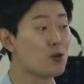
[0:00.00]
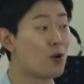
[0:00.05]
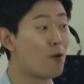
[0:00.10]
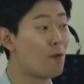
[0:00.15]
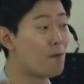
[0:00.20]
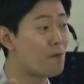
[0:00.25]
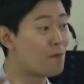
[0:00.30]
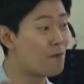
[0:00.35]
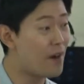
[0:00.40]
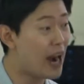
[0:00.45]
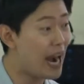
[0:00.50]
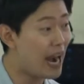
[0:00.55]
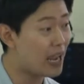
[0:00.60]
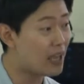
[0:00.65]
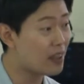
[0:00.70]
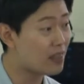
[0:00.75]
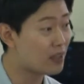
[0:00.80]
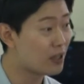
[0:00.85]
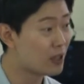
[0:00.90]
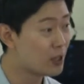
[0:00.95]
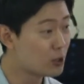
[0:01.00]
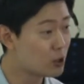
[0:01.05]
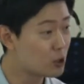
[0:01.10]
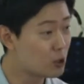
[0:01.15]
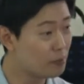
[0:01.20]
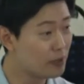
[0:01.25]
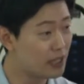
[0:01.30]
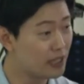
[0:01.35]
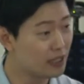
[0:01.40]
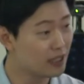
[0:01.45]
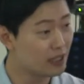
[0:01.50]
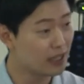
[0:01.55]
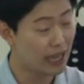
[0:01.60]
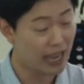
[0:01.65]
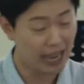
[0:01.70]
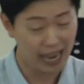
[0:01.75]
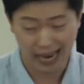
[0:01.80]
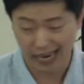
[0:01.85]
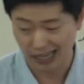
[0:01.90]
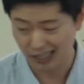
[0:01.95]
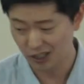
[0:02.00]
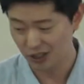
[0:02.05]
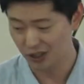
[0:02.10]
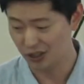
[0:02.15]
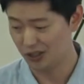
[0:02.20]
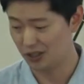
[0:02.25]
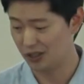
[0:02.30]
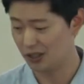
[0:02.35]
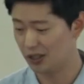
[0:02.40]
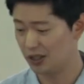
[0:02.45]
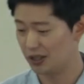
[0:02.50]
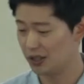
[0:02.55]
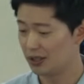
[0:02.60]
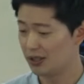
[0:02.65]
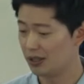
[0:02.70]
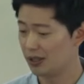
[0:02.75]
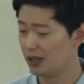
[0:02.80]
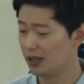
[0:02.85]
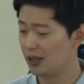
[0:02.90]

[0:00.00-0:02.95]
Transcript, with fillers: your faith to be anxious.